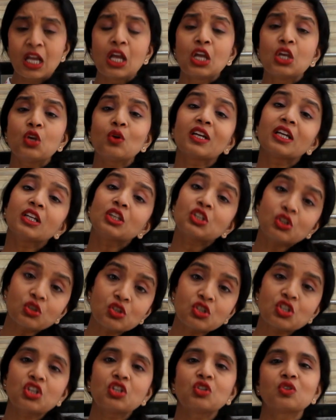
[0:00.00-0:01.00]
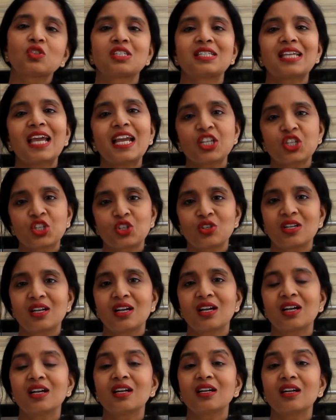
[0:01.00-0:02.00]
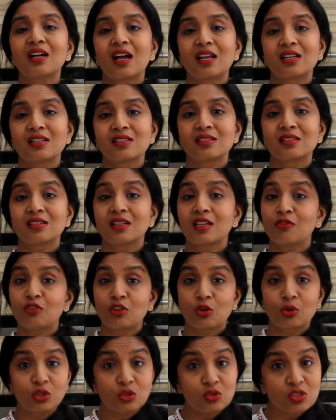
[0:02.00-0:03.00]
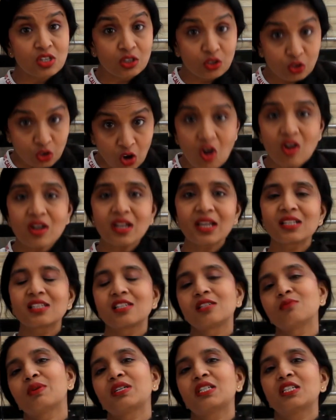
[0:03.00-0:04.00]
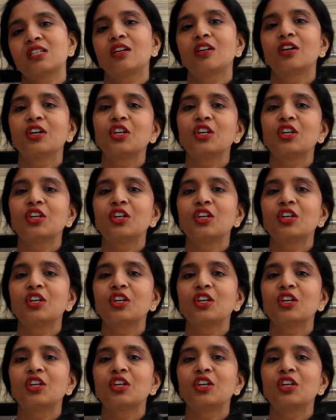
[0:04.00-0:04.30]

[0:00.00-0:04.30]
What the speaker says: You can choose to use date sugar, and if you're using raw dates in particular,